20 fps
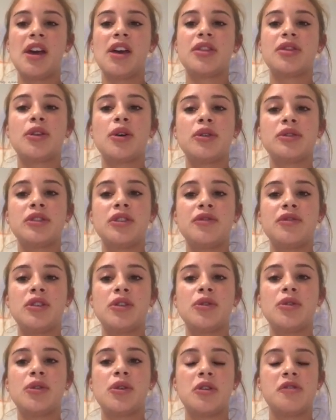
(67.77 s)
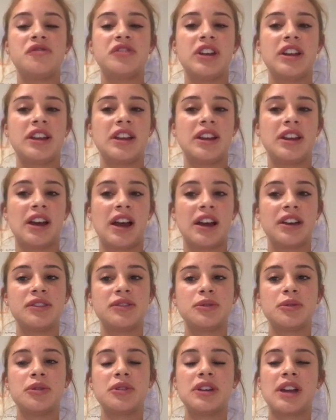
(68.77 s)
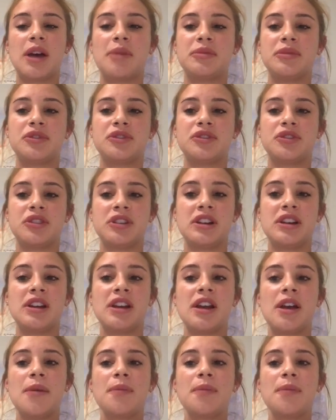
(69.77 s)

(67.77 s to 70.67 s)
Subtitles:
Those of you who have taken high school chemistry